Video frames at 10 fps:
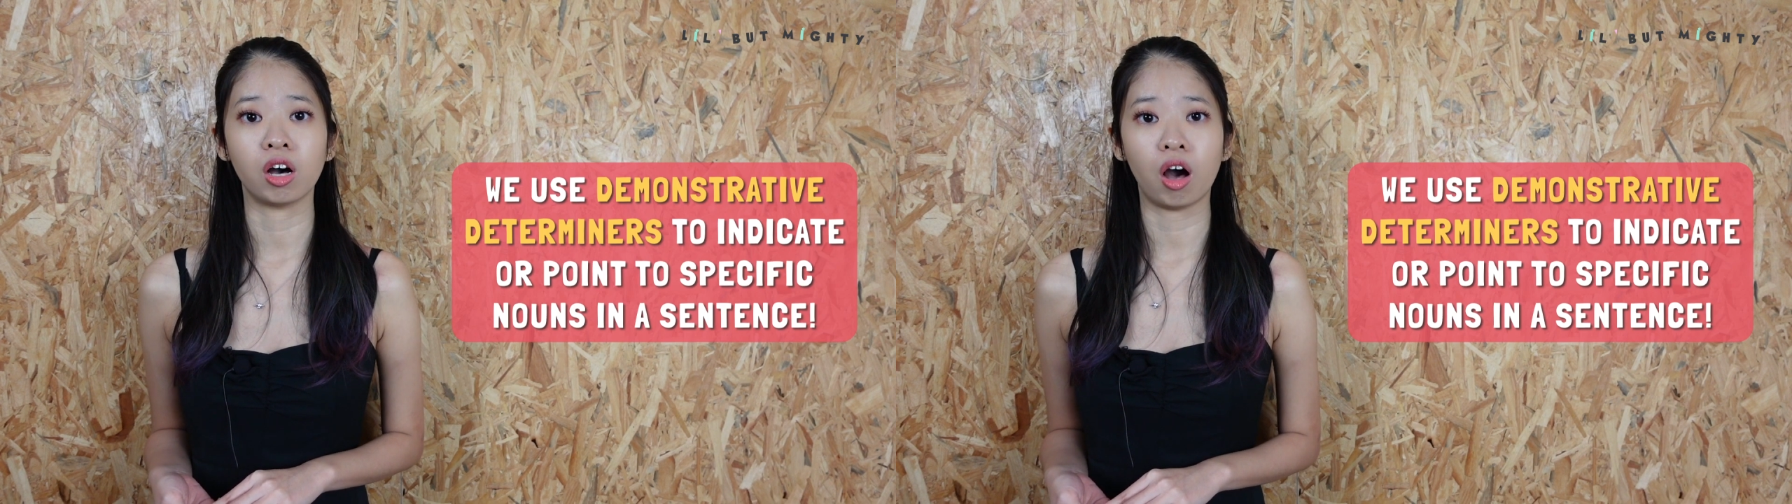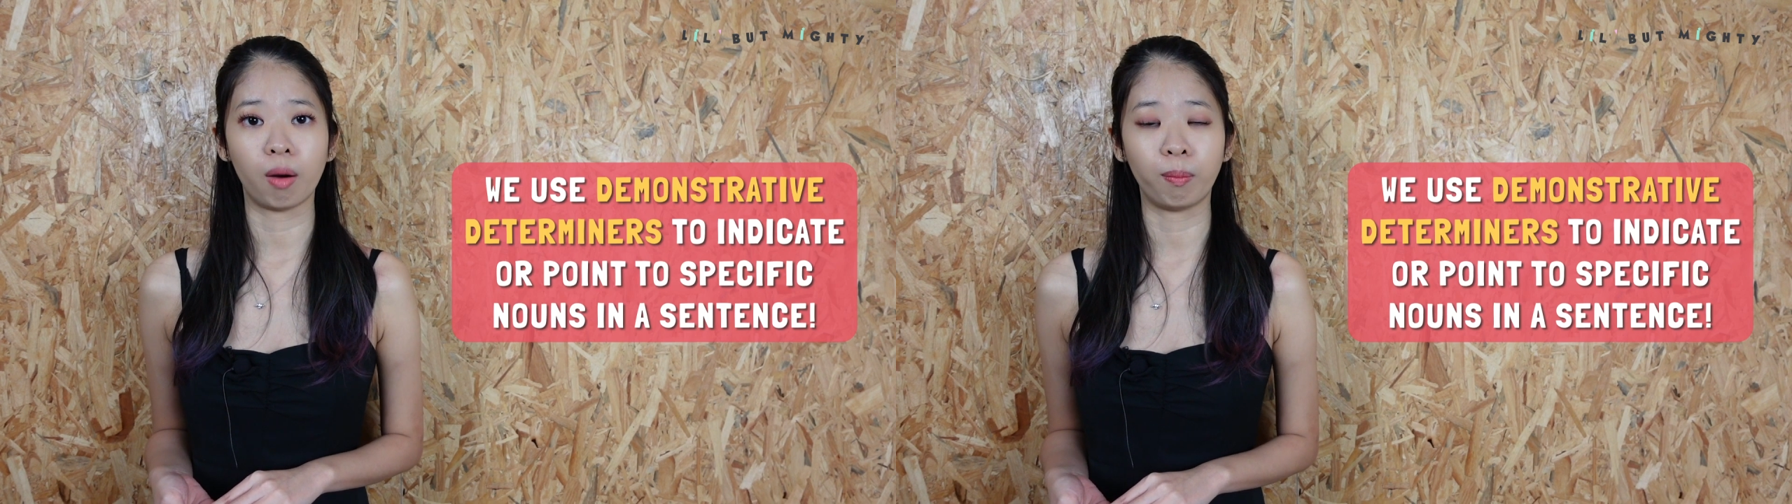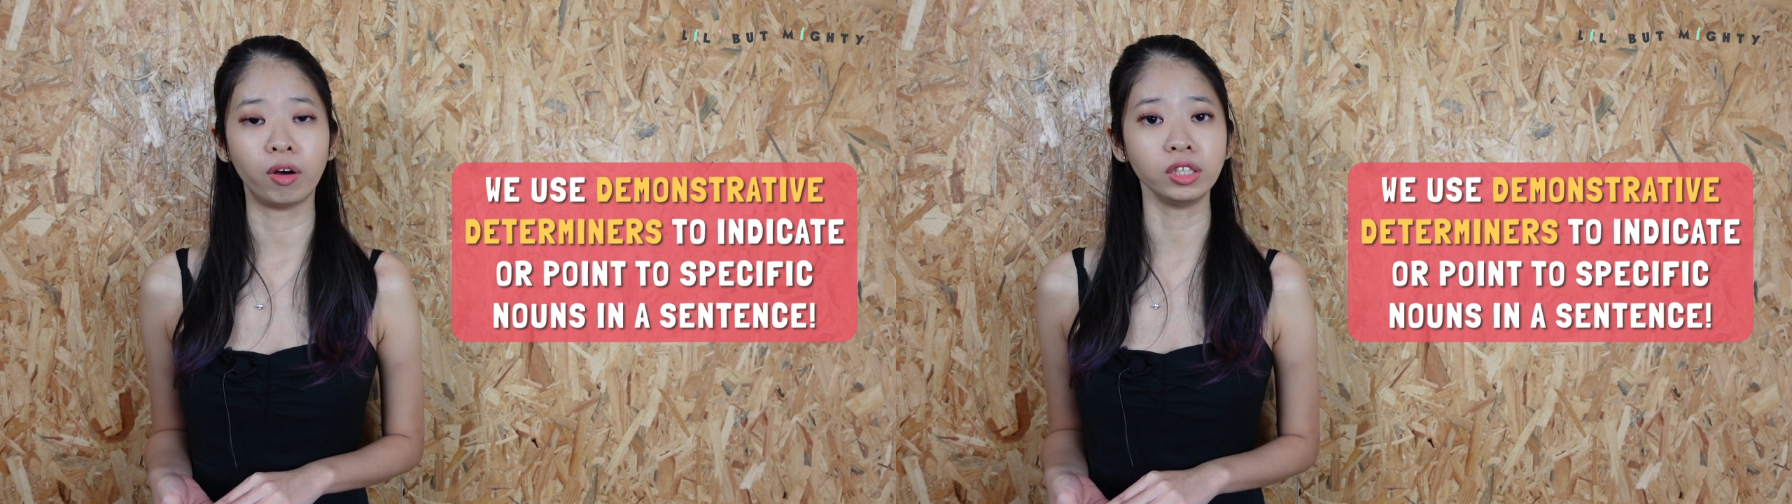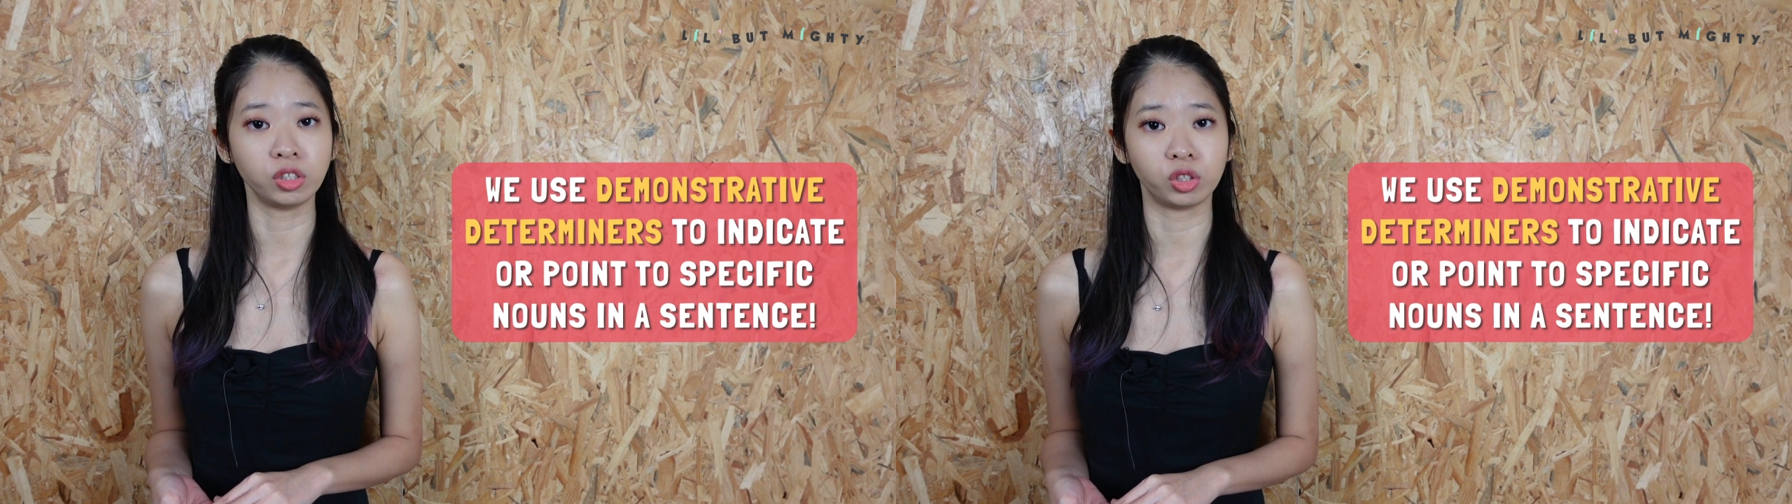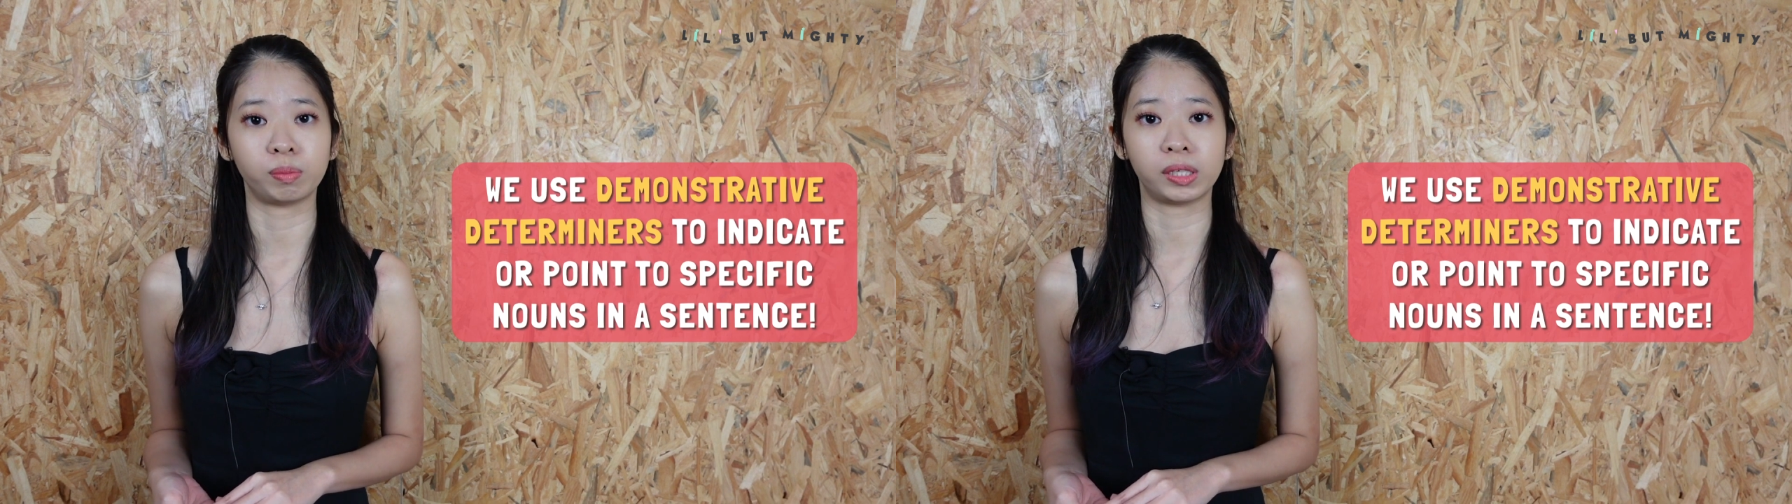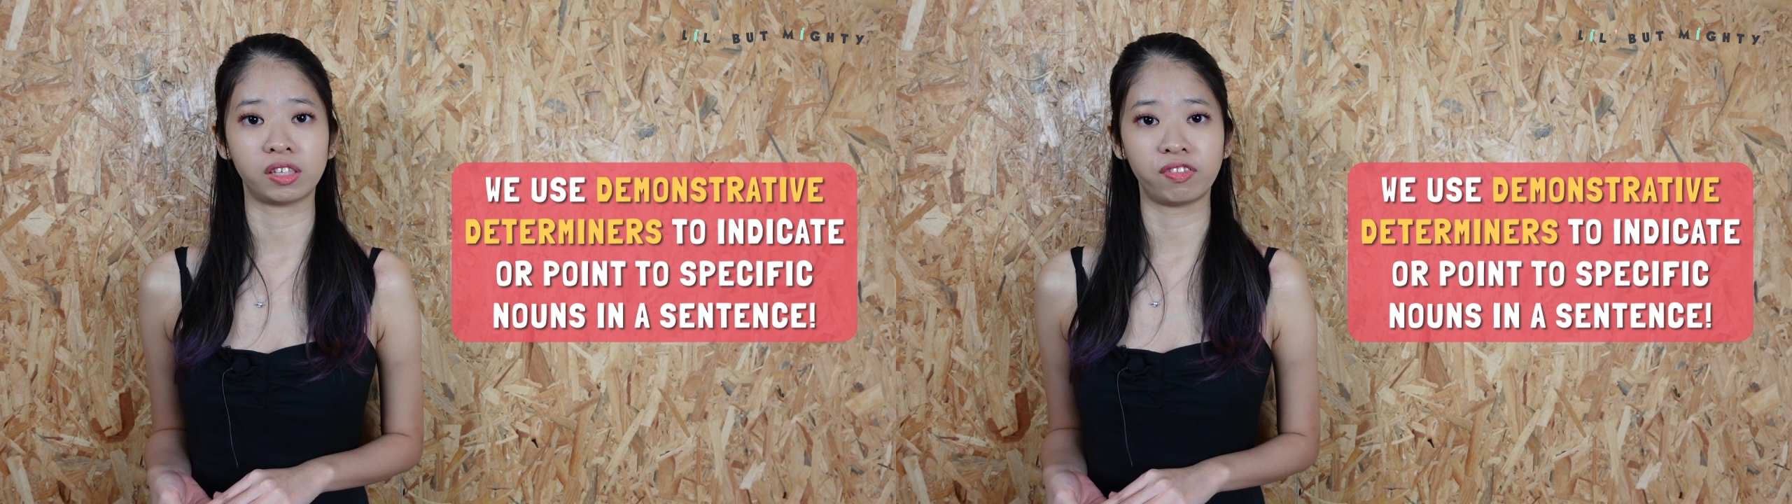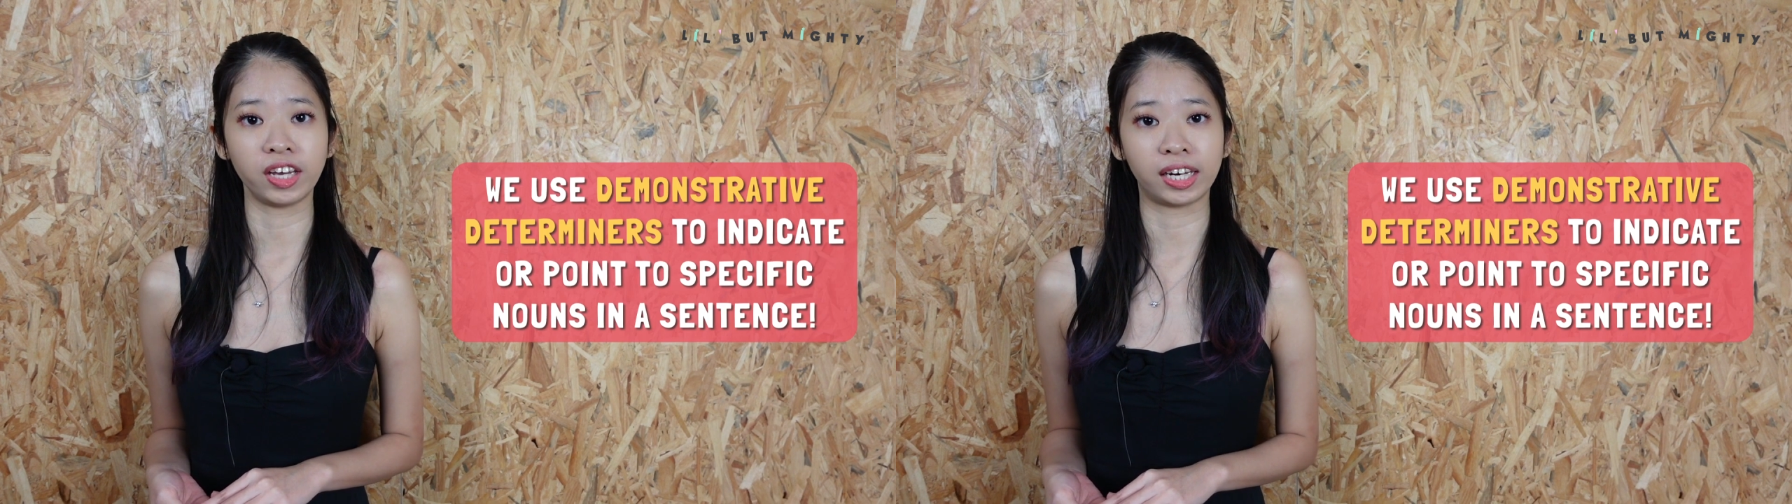or point to specific